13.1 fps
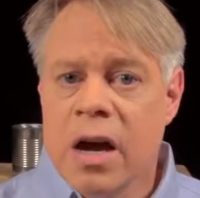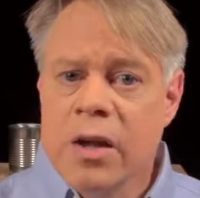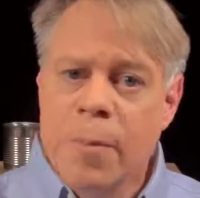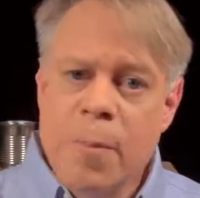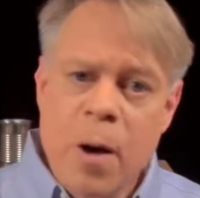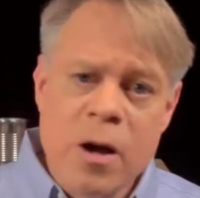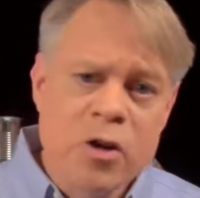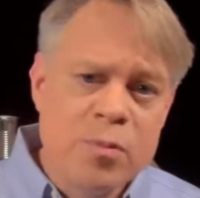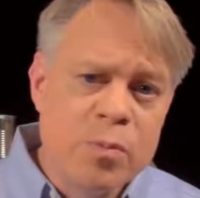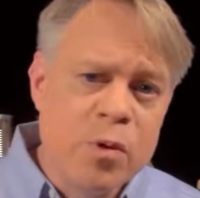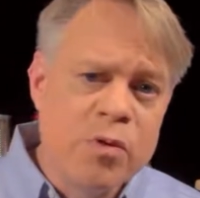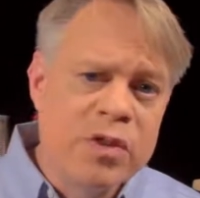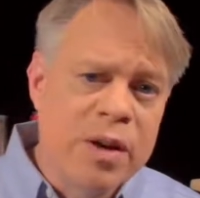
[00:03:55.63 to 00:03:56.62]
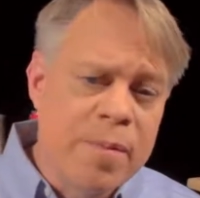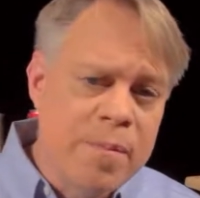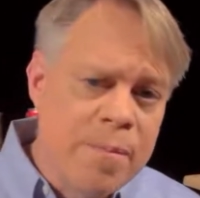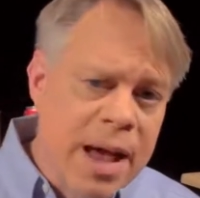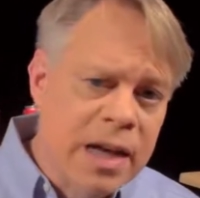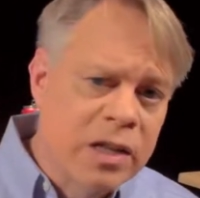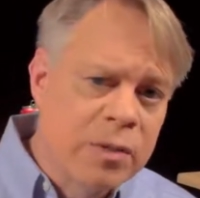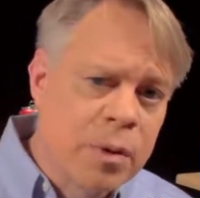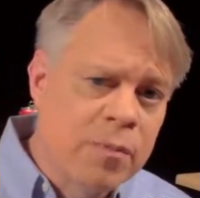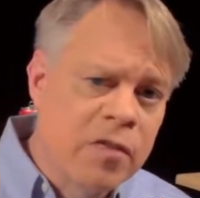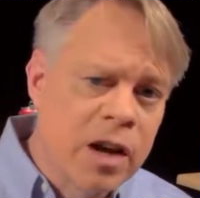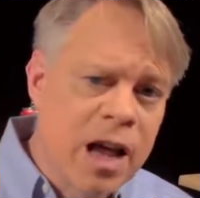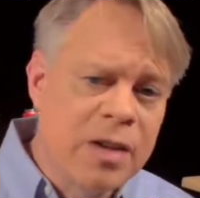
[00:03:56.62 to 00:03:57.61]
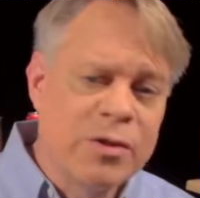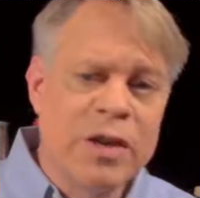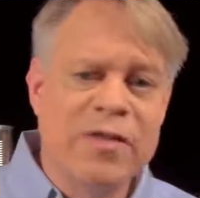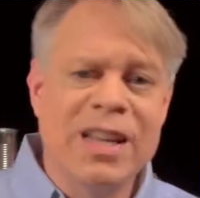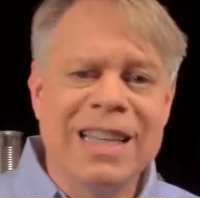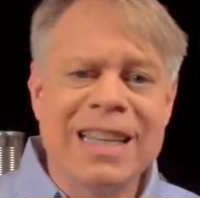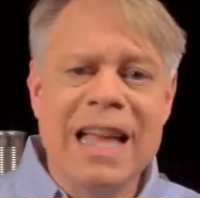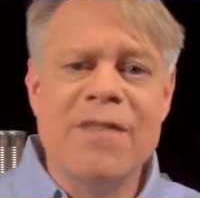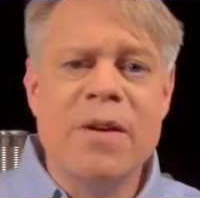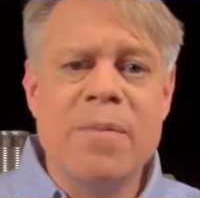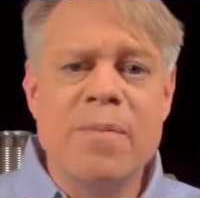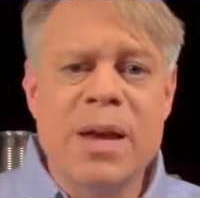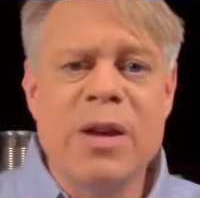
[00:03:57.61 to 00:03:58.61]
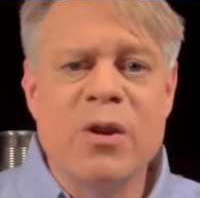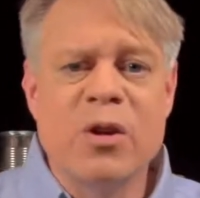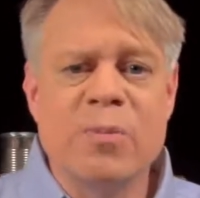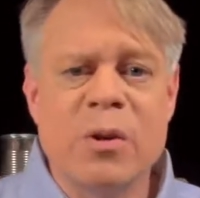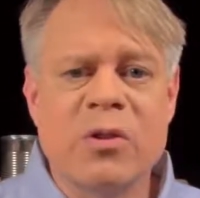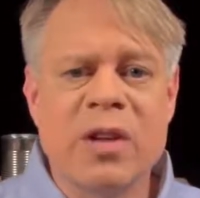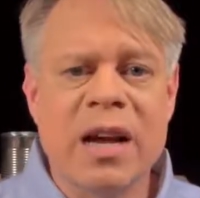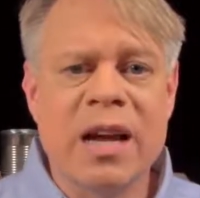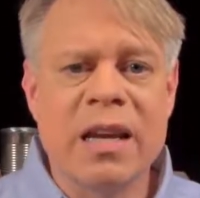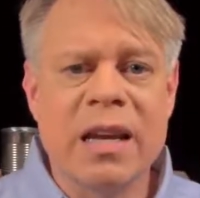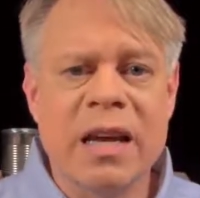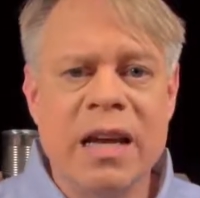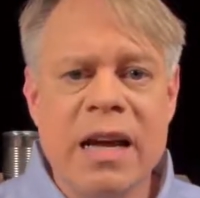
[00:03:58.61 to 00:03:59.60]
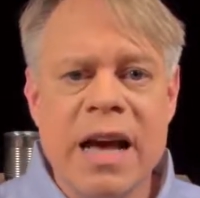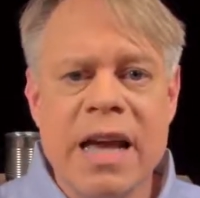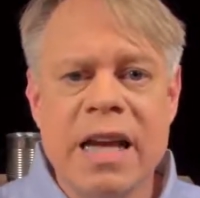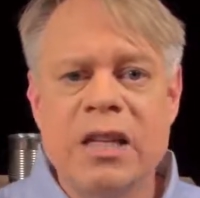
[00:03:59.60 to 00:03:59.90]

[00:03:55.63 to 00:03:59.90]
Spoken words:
The punch moves at a maximum velocity of 11 meters per second and